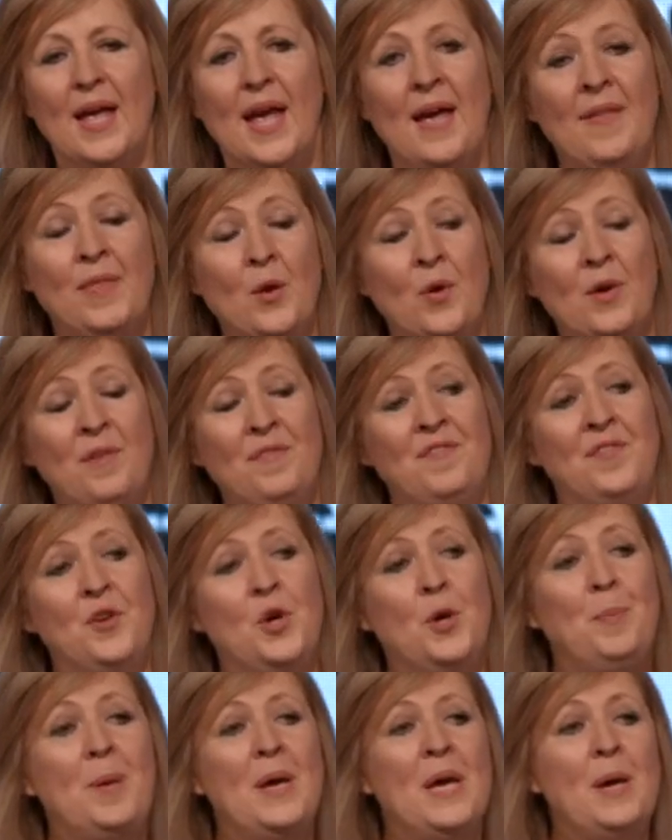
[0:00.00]
And there were a
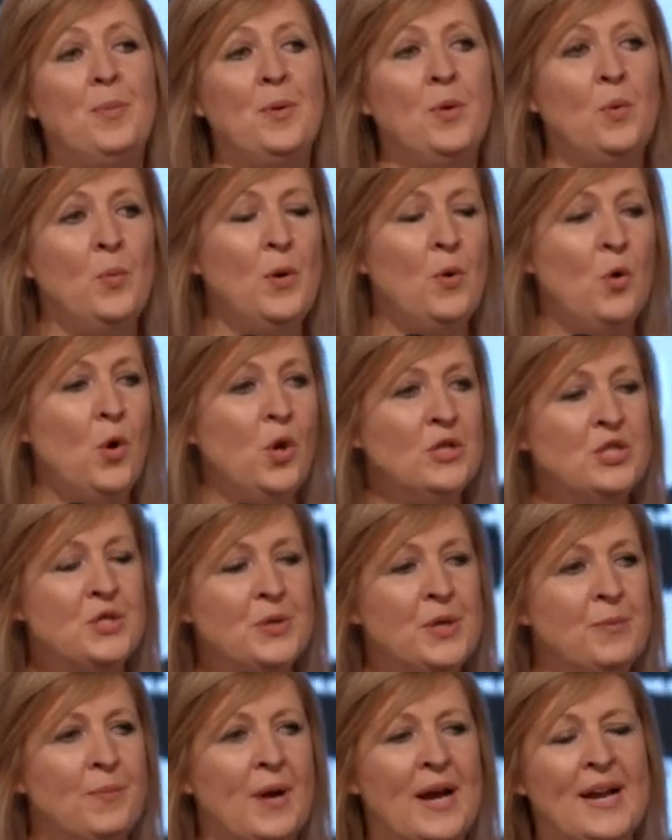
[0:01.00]
few people, we were all
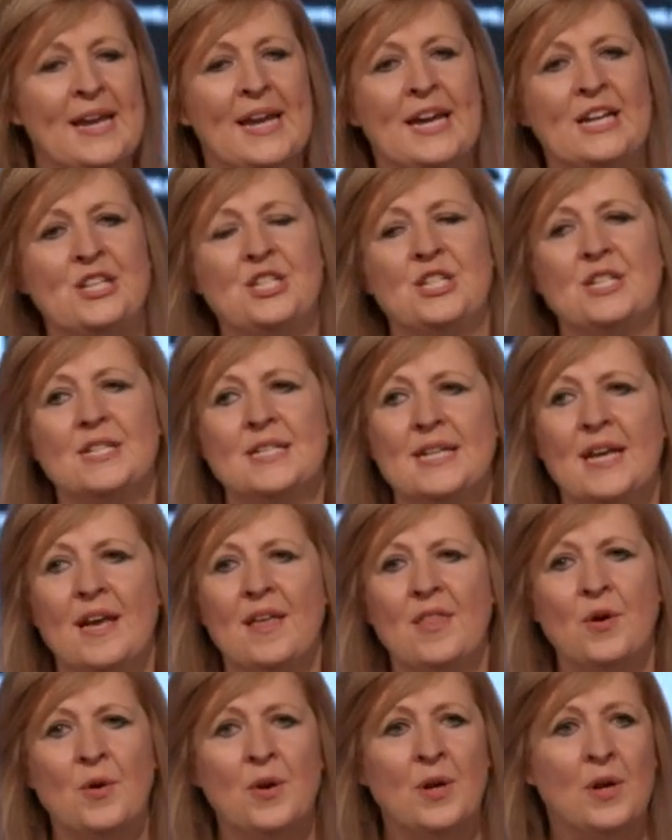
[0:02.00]
doing radiation
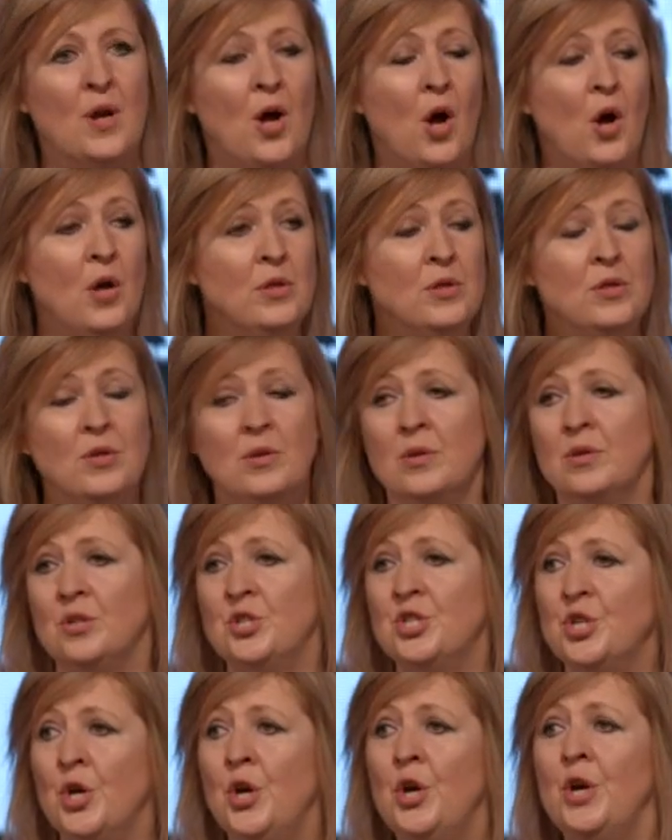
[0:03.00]
together, and on the
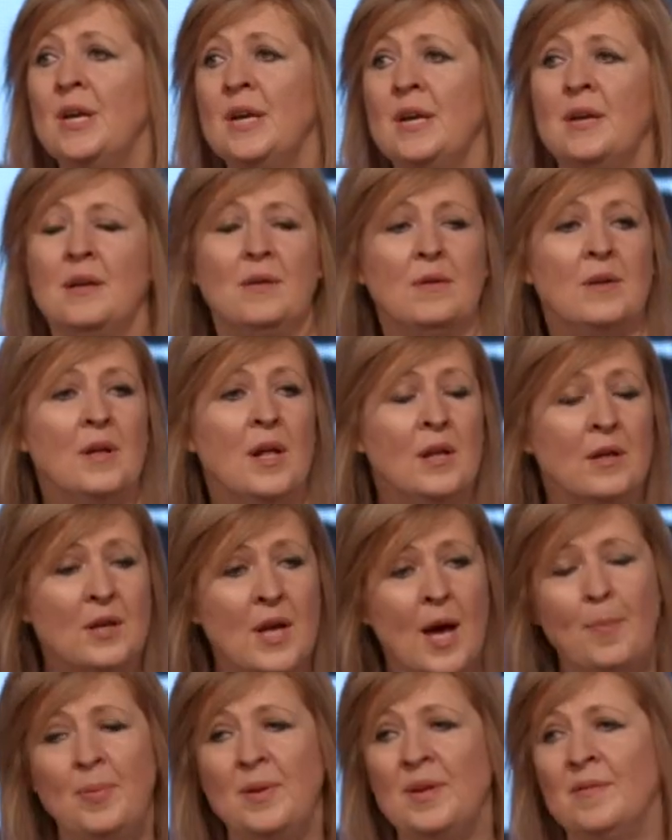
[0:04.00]
journey, a
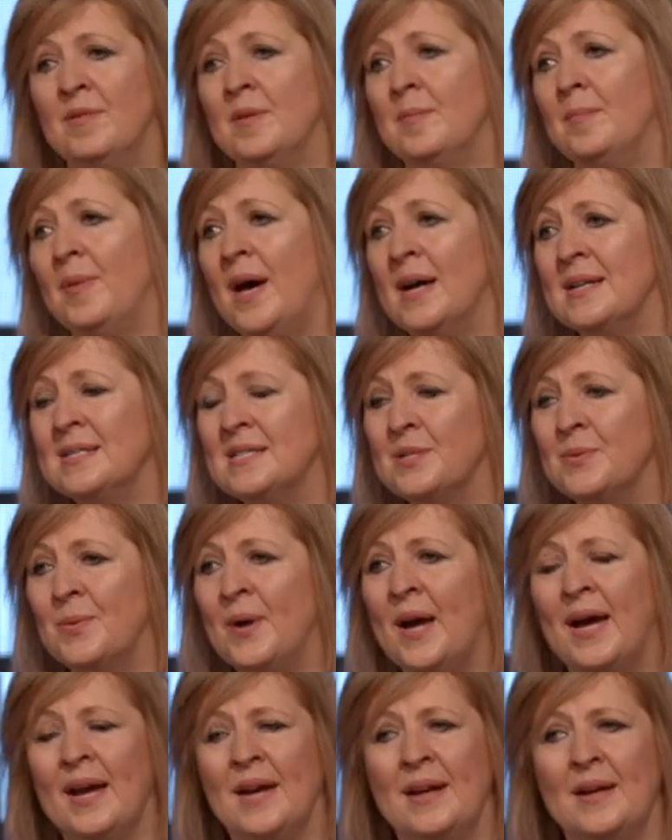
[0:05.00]
couple of them passed
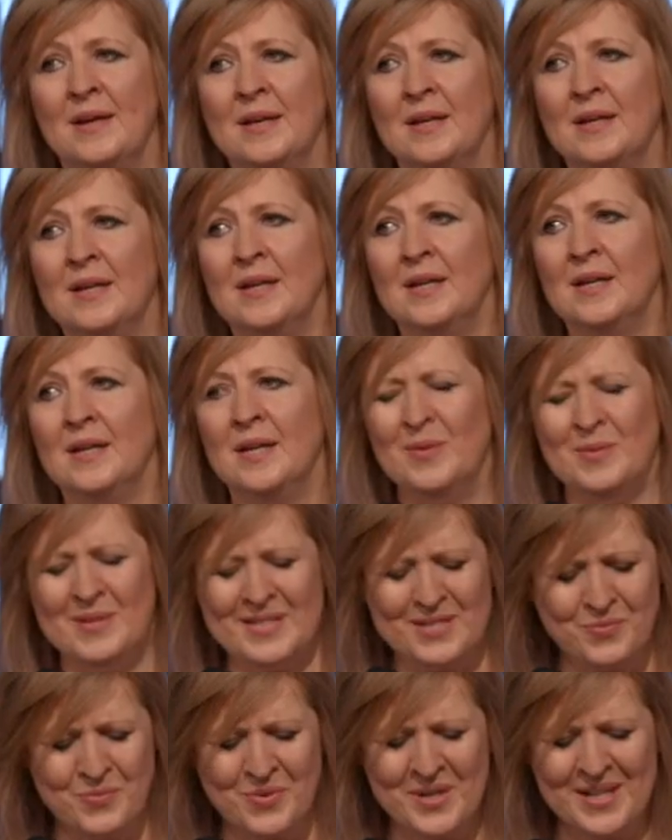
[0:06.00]
away. It
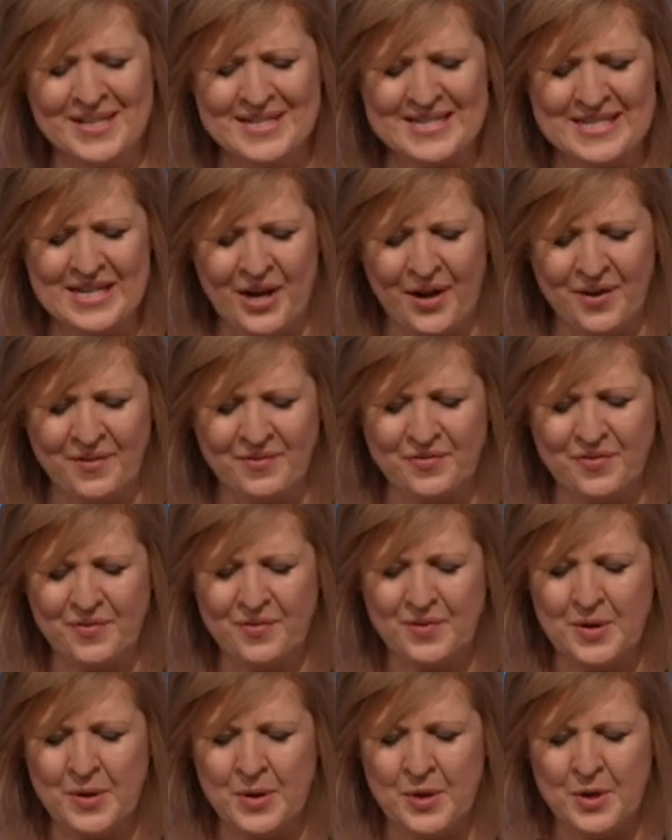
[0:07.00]
was really tough.
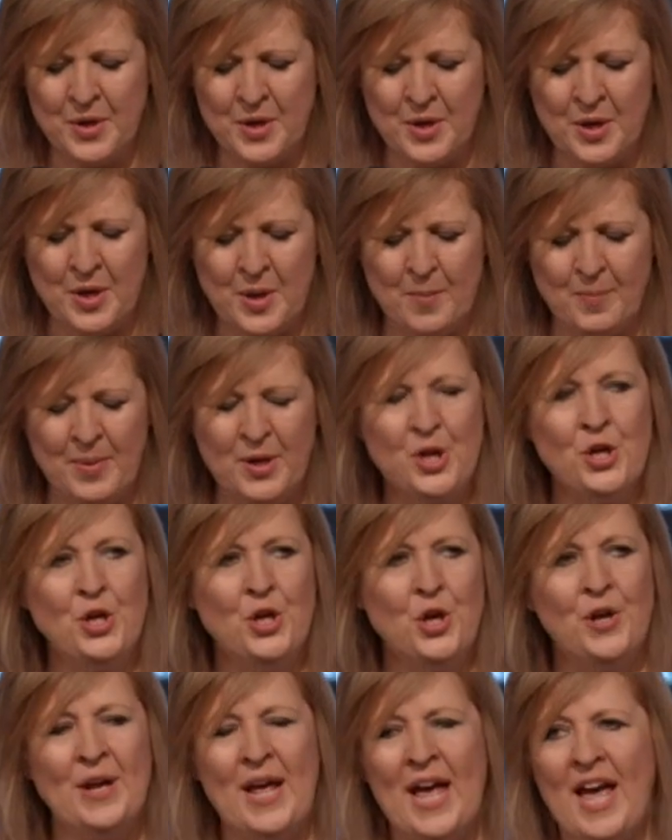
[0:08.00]
But you
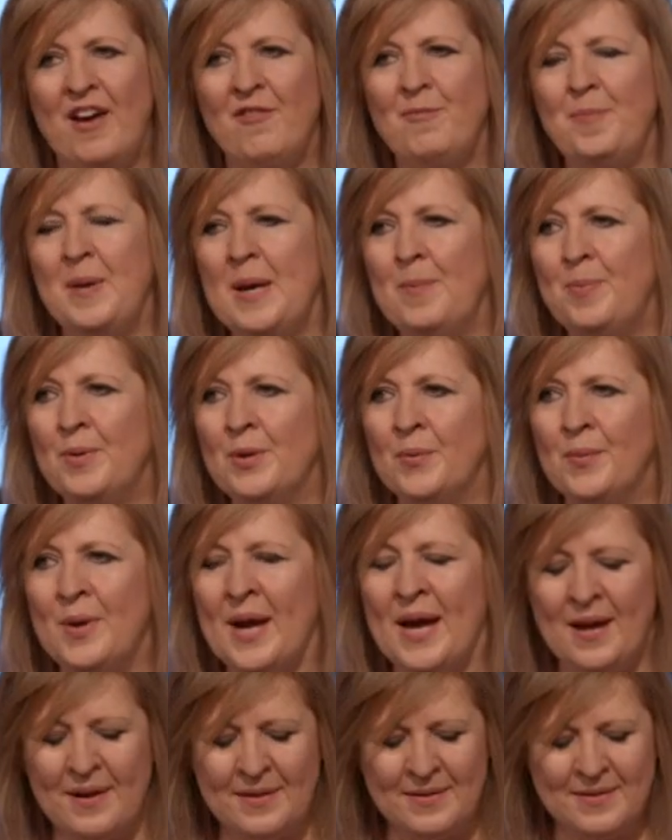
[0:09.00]
know, to have people
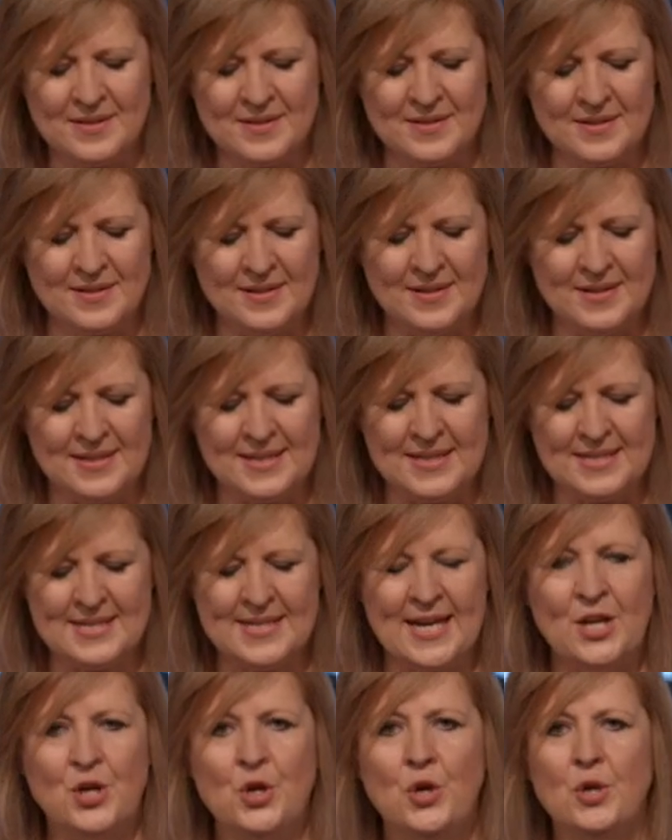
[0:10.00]
around
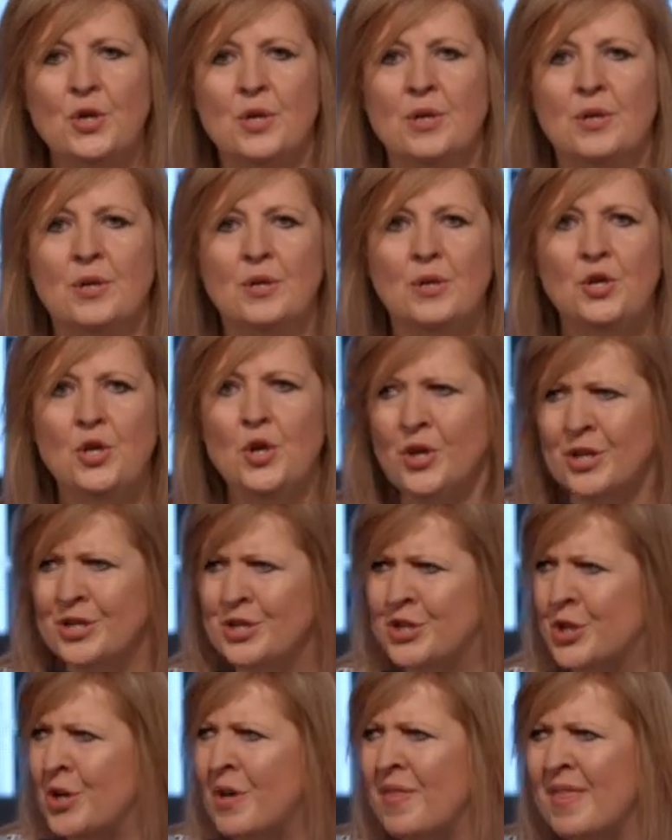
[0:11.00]
saying, You can, you
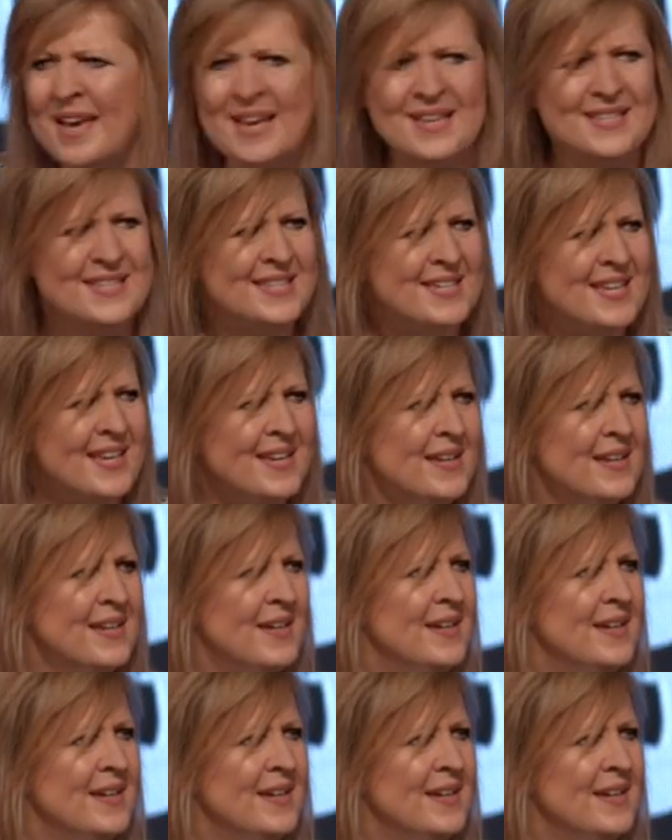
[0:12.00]
can do this.